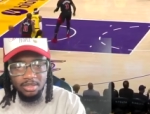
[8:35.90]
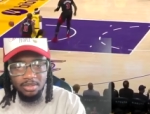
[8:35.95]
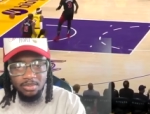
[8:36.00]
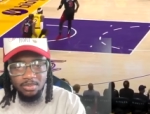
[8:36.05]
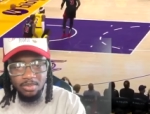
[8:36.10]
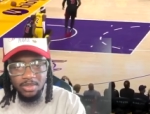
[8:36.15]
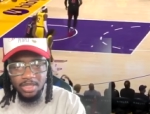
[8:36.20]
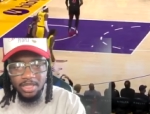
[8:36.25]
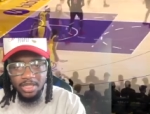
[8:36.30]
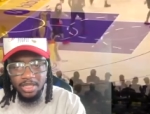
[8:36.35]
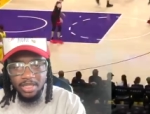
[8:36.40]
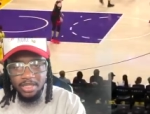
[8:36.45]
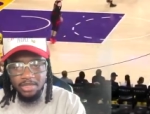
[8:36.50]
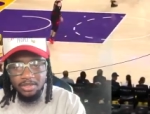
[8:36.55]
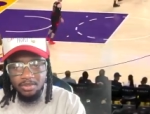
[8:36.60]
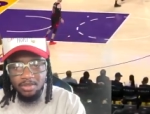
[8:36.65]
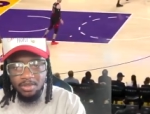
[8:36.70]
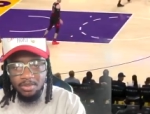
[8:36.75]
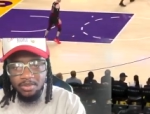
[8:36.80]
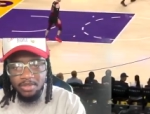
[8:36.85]
What the hell is
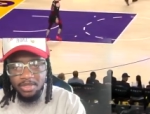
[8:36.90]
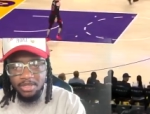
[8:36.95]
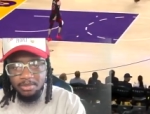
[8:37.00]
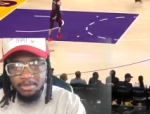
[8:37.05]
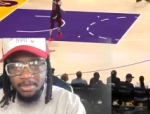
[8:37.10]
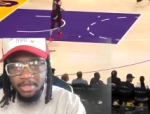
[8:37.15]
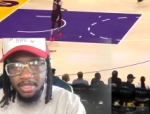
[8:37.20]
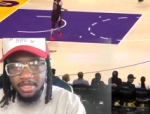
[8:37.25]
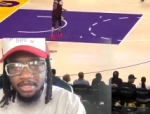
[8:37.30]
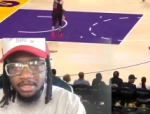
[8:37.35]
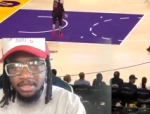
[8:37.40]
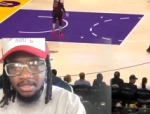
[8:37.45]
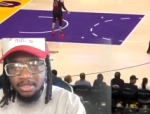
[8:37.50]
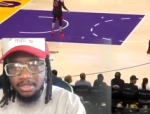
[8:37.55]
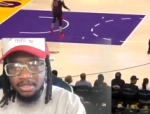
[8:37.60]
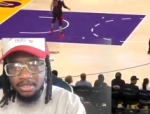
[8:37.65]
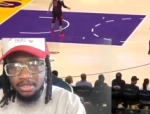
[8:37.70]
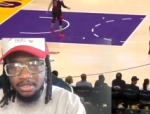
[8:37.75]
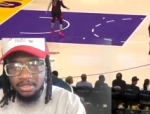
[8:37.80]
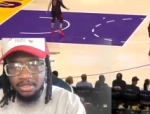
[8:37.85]
wrong with this man? Look,
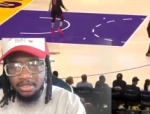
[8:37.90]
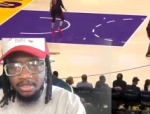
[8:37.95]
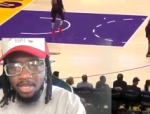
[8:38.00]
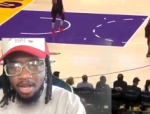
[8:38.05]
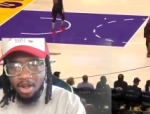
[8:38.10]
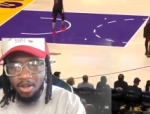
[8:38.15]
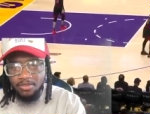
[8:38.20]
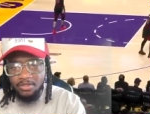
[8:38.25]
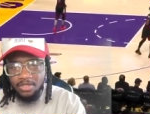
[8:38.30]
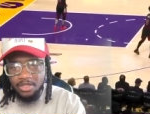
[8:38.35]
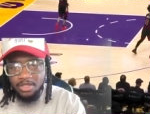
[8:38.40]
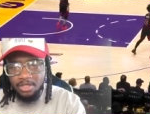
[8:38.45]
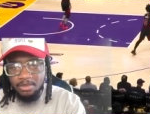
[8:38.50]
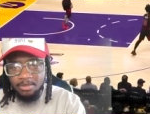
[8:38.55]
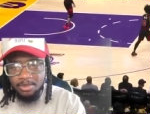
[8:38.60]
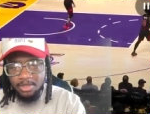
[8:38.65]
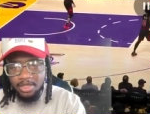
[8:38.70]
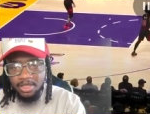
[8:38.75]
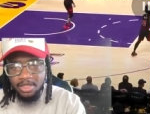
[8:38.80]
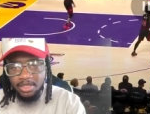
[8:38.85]
off the double
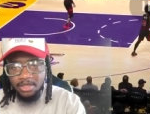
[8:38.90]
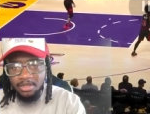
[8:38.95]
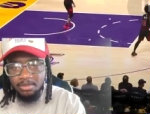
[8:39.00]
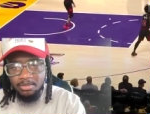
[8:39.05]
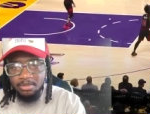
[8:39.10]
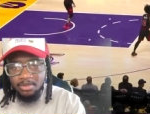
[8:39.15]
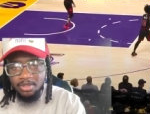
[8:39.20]
team.